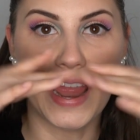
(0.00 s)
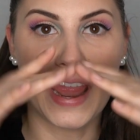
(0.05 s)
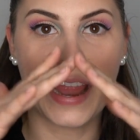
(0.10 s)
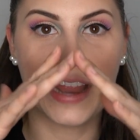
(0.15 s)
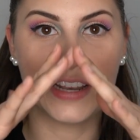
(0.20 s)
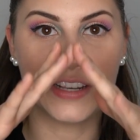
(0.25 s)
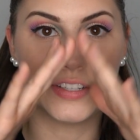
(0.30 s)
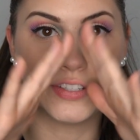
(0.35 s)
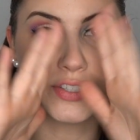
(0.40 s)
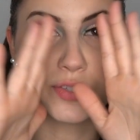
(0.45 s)

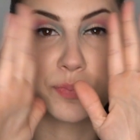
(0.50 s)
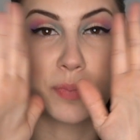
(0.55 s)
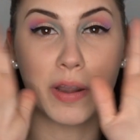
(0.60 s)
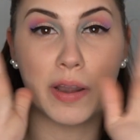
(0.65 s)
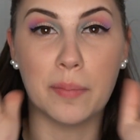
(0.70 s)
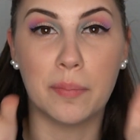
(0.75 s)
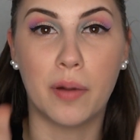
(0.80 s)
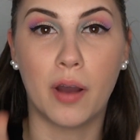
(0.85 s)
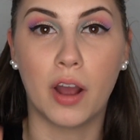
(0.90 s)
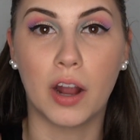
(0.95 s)
and
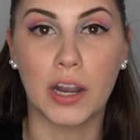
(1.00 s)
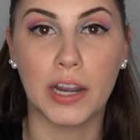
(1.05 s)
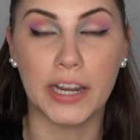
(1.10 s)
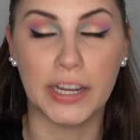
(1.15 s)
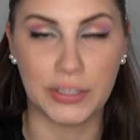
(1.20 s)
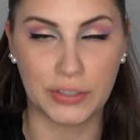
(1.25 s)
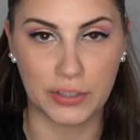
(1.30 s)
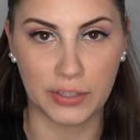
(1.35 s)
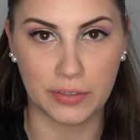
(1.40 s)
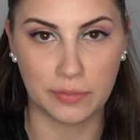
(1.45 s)
spread apart
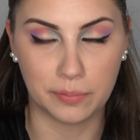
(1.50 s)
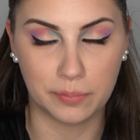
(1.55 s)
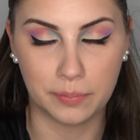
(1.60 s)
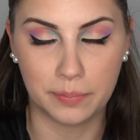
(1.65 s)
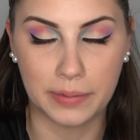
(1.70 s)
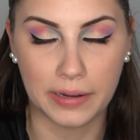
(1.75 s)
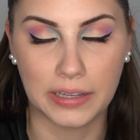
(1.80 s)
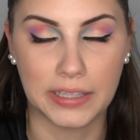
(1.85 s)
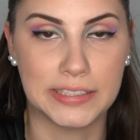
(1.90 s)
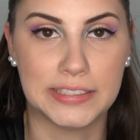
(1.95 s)
and you can
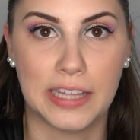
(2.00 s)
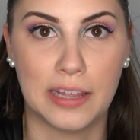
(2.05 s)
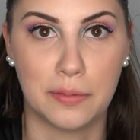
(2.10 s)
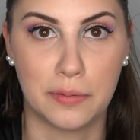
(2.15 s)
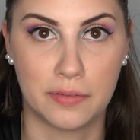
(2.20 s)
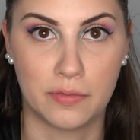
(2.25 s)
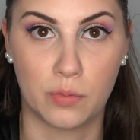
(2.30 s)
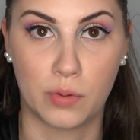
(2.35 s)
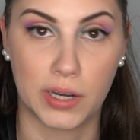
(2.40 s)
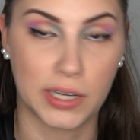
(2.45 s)
barely tell
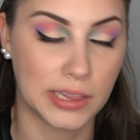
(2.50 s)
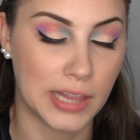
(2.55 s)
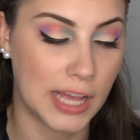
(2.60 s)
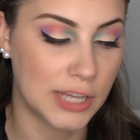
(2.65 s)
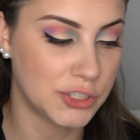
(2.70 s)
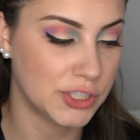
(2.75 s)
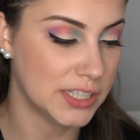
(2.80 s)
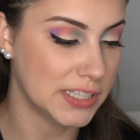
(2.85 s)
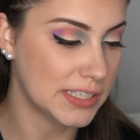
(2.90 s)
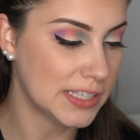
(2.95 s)
I'm even wearing
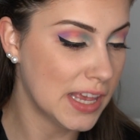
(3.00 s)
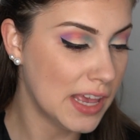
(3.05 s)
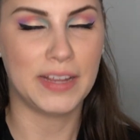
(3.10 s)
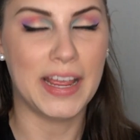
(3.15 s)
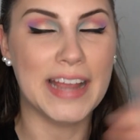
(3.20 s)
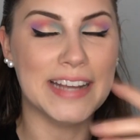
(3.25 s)
lashes.